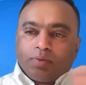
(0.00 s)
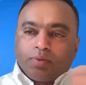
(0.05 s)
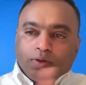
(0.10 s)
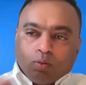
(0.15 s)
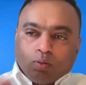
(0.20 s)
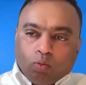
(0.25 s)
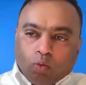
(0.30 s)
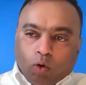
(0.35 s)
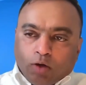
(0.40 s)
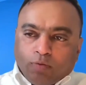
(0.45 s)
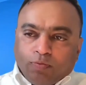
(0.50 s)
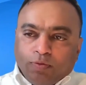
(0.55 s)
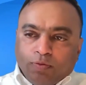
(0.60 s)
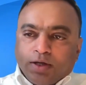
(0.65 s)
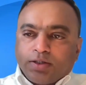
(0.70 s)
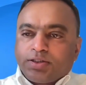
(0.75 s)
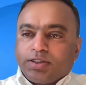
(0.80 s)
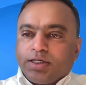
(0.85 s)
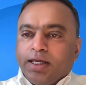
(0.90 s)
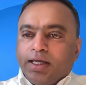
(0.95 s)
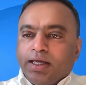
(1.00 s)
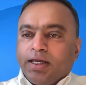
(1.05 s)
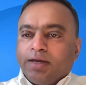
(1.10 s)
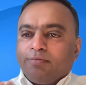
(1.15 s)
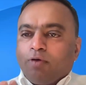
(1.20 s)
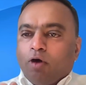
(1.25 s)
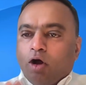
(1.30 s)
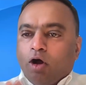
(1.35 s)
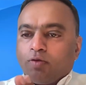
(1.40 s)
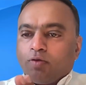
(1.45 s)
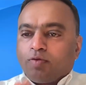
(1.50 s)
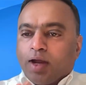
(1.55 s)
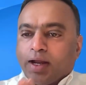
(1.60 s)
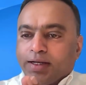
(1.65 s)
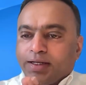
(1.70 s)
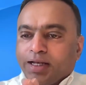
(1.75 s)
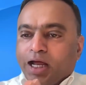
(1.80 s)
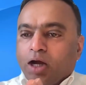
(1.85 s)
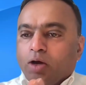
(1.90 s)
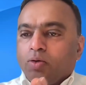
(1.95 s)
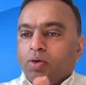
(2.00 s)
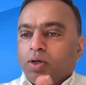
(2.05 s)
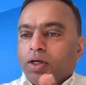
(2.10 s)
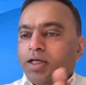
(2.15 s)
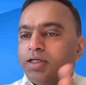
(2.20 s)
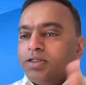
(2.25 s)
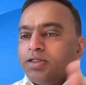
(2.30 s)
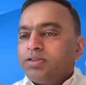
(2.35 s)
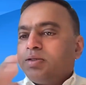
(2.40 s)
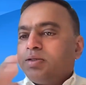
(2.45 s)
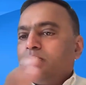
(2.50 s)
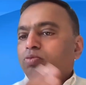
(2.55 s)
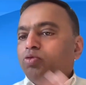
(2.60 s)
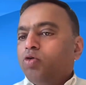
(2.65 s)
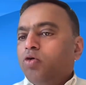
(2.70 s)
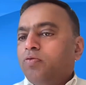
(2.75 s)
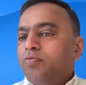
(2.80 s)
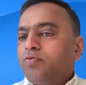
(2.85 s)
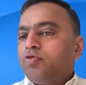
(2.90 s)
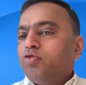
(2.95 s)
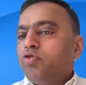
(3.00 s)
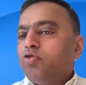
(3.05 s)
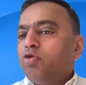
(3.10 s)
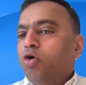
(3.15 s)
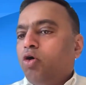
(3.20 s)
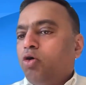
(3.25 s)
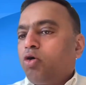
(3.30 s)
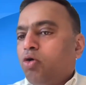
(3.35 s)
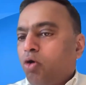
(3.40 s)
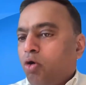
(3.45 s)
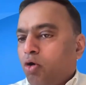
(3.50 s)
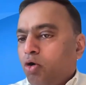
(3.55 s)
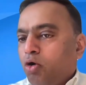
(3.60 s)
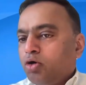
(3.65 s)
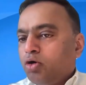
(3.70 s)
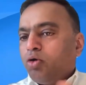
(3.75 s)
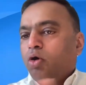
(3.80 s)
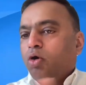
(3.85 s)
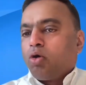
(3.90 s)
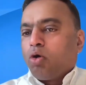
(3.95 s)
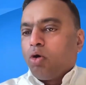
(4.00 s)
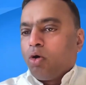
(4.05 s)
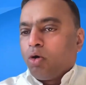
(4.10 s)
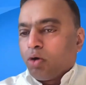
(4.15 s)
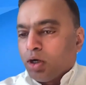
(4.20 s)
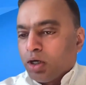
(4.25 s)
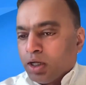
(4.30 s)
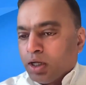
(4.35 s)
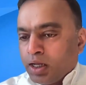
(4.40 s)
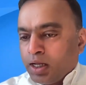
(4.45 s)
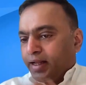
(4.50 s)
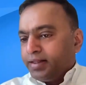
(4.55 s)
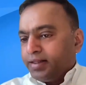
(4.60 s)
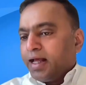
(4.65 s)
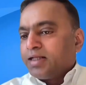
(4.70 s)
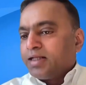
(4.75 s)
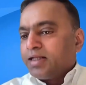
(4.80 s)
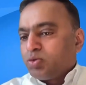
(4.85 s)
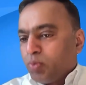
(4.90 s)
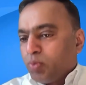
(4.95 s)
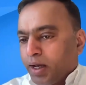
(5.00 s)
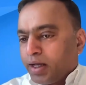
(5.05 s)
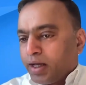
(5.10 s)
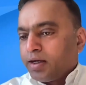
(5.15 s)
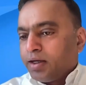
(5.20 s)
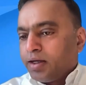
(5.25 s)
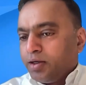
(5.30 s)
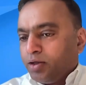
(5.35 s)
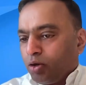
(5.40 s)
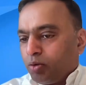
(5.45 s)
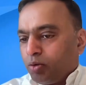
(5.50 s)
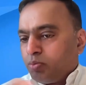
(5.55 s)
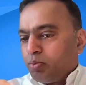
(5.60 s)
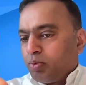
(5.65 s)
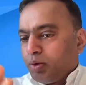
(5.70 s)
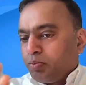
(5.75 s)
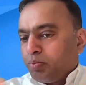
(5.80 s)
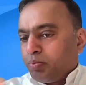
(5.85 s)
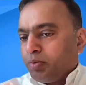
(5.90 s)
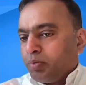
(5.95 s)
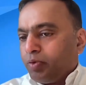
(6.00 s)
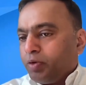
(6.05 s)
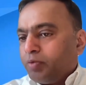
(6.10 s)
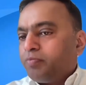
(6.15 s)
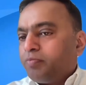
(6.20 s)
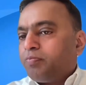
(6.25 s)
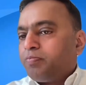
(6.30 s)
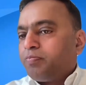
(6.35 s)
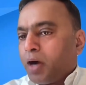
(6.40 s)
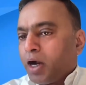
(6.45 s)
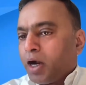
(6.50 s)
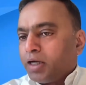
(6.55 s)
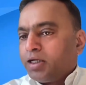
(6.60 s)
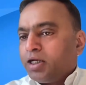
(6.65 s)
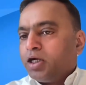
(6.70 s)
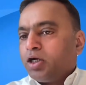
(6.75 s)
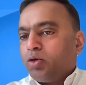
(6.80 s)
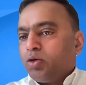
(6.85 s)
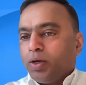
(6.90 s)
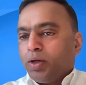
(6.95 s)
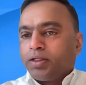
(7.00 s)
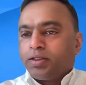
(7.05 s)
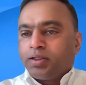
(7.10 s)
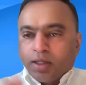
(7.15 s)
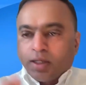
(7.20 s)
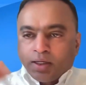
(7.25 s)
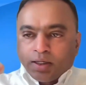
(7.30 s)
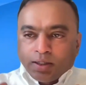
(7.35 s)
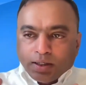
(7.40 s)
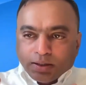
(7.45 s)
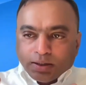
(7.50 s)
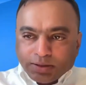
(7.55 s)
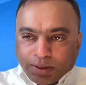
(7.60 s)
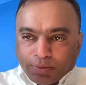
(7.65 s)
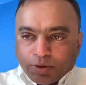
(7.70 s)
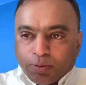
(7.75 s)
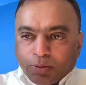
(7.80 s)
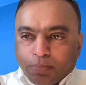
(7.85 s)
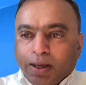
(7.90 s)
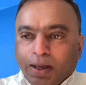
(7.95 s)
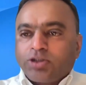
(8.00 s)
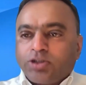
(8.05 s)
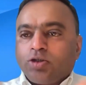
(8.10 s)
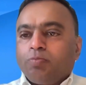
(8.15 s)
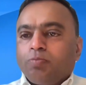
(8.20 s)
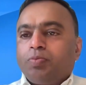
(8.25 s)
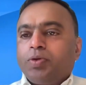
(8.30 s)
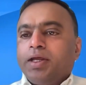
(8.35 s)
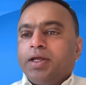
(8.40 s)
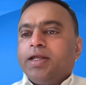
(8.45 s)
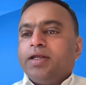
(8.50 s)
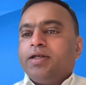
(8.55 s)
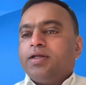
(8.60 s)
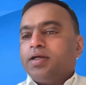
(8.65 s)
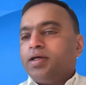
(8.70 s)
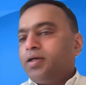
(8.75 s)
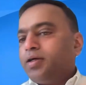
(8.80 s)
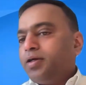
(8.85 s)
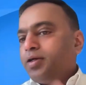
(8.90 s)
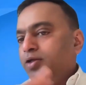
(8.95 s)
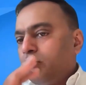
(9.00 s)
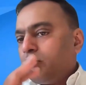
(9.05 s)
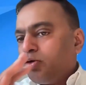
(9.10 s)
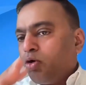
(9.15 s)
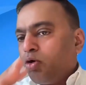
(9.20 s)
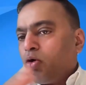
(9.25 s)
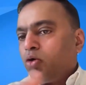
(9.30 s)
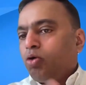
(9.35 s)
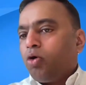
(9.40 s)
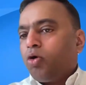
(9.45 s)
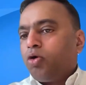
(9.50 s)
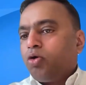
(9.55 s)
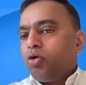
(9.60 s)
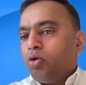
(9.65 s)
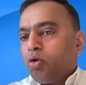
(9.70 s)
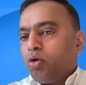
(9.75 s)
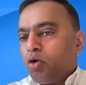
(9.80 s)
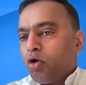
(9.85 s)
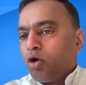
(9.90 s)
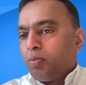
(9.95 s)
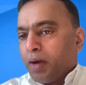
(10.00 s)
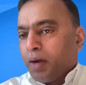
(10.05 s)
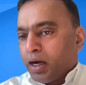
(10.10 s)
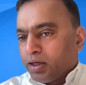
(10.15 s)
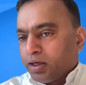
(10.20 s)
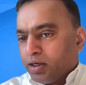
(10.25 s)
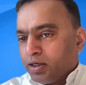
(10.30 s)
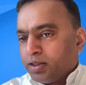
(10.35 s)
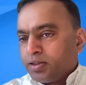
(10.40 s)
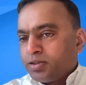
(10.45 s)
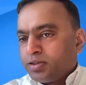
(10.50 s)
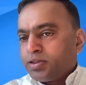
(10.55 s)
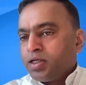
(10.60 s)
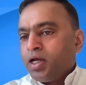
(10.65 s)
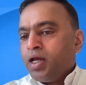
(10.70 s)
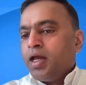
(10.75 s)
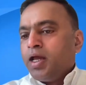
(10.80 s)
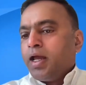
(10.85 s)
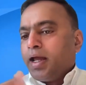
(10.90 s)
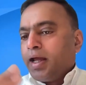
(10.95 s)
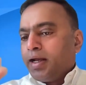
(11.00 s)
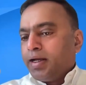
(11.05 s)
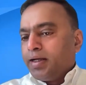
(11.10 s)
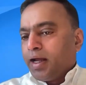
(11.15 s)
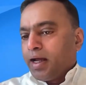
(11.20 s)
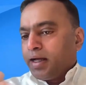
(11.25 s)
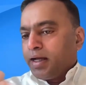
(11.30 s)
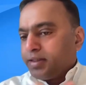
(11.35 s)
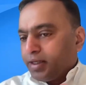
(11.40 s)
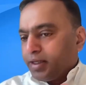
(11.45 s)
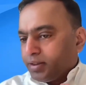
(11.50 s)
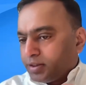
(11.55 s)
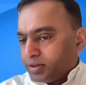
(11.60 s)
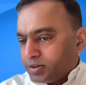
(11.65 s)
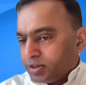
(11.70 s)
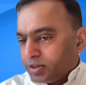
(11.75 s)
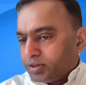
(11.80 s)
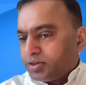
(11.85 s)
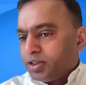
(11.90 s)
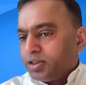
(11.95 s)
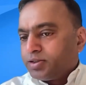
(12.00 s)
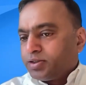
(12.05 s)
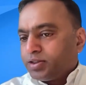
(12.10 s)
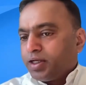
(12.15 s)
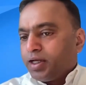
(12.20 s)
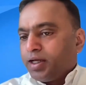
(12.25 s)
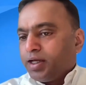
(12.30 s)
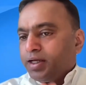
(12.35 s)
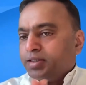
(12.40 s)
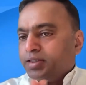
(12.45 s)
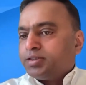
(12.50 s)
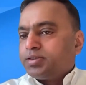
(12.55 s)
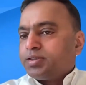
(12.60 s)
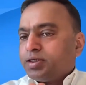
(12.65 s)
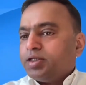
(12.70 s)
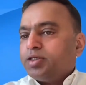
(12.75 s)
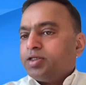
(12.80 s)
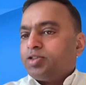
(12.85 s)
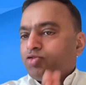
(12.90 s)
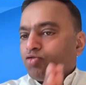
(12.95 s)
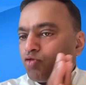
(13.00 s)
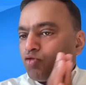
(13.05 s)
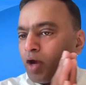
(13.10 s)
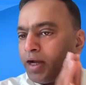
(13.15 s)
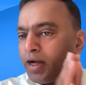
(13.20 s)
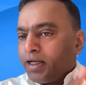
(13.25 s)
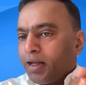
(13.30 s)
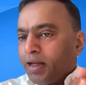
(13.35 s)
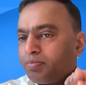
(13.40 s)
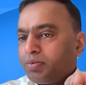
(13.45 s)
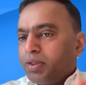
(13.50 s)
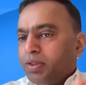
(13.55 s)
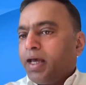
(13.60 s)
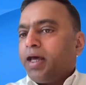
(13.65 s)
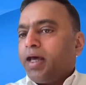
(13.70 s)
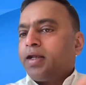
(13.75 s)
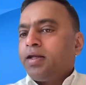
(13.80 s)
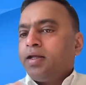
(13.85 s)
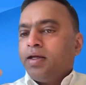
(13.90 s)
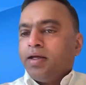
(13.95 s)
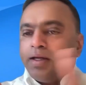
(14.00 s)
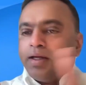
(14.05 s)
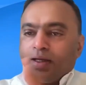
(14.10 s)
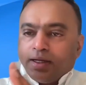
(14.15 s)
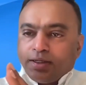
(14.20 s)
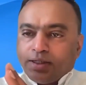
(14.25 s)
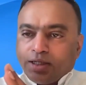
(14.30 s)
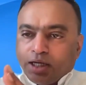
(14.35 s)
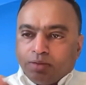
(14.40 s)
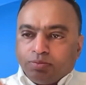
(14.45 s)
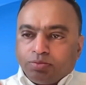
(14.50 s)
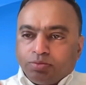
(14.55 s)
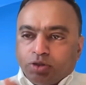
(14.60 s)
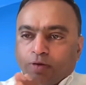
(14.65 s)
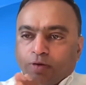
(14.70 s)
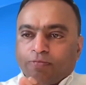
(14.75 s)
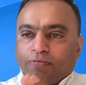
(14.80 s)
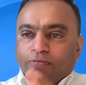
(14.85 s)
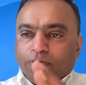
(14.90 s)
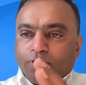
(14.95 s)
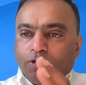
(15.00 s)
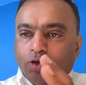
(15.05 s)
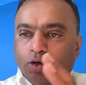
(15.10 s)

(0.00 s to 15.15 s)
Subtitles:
What we are seeing evolve right now is the move to low code, no code. And that's where, we've partnered with some of the best of breed, low code, no code partners. And I think Decisions is right up there in terms of